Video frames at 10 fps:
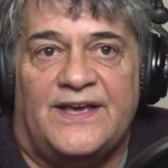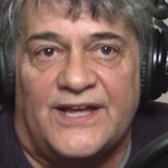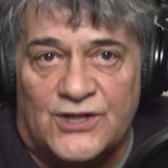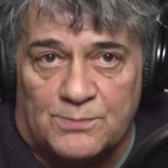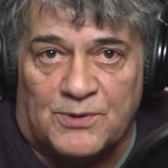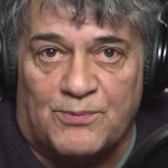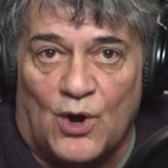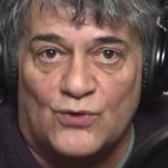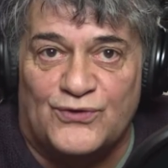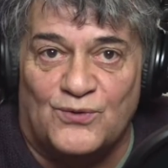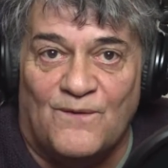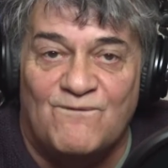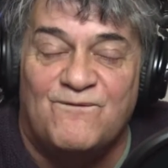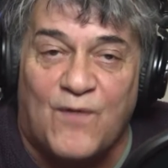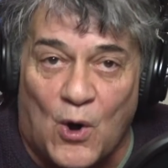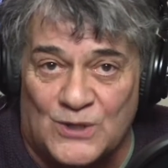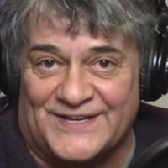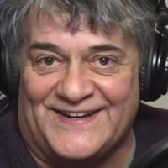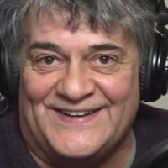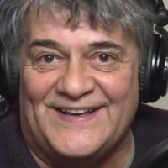in the proposal
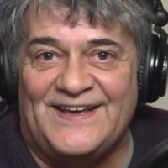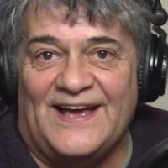folded.